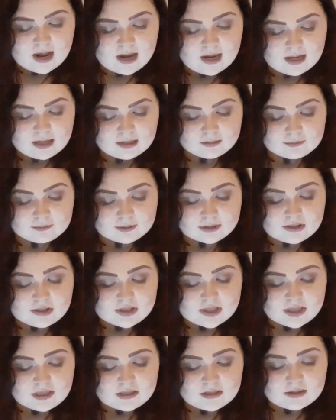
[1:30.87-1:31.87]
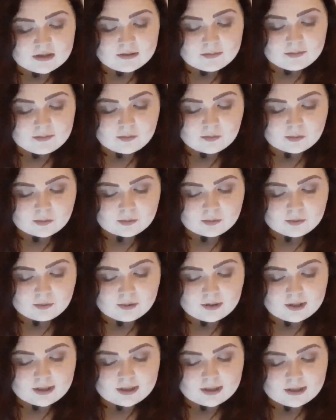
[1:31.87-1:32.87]
And I reached the end of the
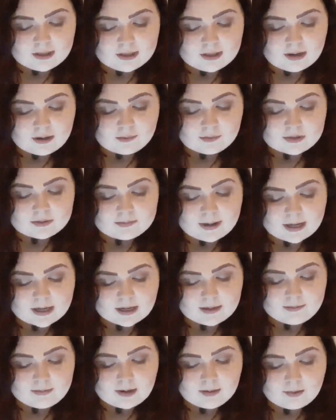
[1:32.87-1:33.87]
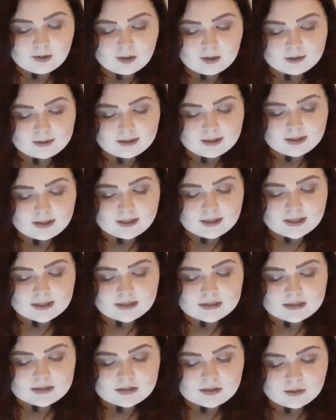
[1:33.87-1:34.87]
portal, and I was back in my body, and I
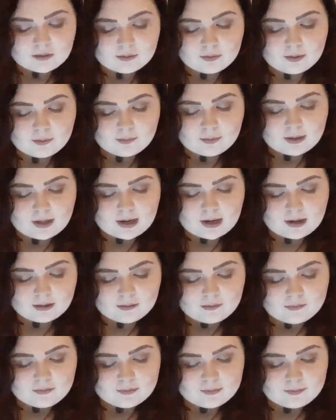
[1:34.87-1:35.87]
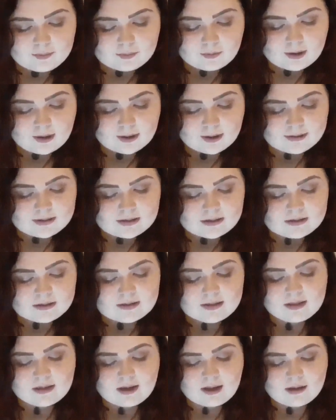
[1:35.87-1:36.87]
slowly went out of the paralysis
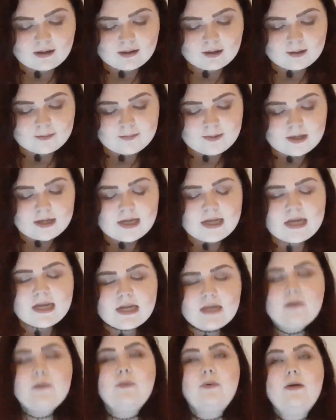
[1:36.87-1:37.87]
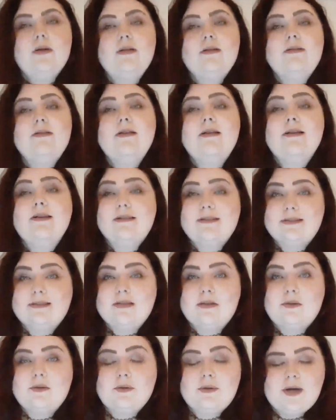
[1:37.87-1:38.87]
and got up. It was
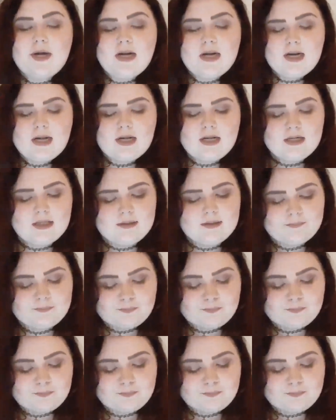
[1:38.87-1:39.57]
exhilarating.